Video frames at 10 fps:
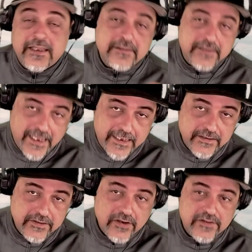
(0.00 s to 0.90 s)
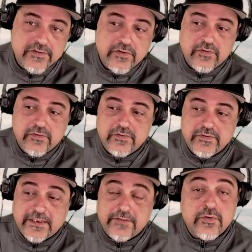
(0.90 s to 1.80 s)
that and Dark Souls.
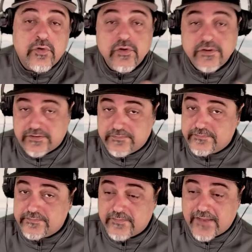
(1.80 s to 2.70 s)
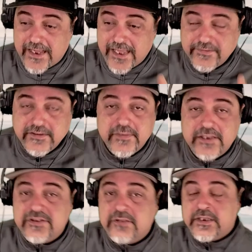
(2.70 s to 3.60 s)
And of course I have to
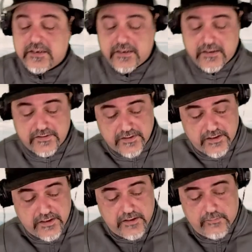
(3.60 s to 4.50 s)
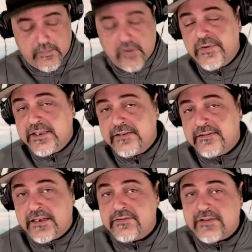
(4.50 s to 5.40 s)
mention, because both of these
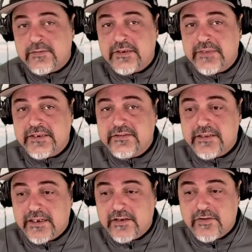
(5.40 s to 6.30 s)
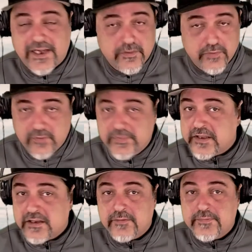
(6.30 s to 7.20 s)
titles I'm going to mention now I will
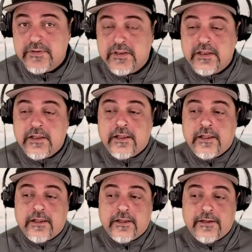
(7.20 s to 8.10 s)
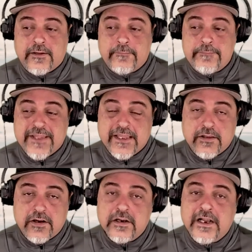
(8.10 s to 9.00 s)
pick up. Um, they
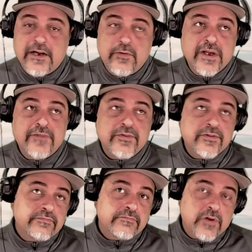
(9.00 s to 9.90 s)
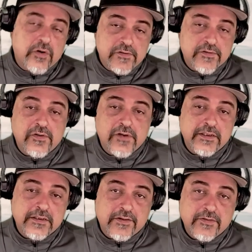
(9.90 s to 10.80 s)
are, however, also
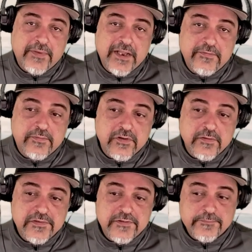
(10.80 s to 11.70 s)
on other platforms,